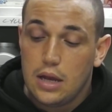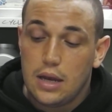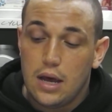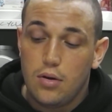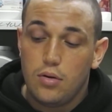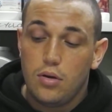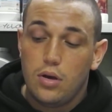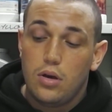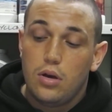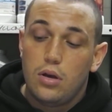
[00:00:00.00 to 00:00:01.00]
Now,
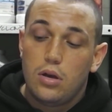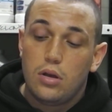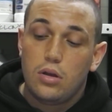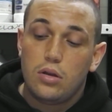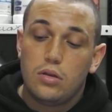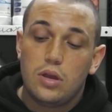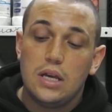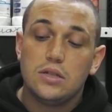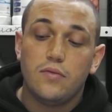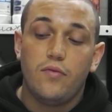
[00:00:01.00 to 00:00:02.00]

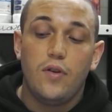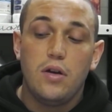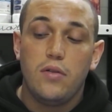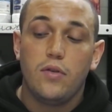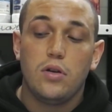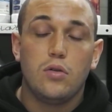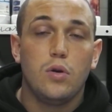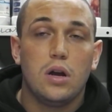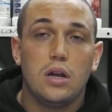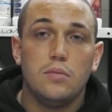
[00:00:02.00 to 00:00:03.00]
these are very, very
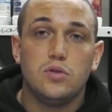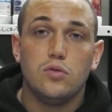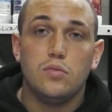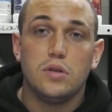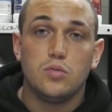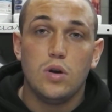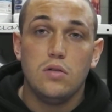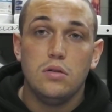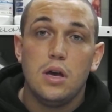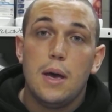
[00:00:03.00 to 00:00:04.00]
quickly absorbed as
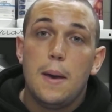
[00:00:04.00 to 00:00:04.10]
well,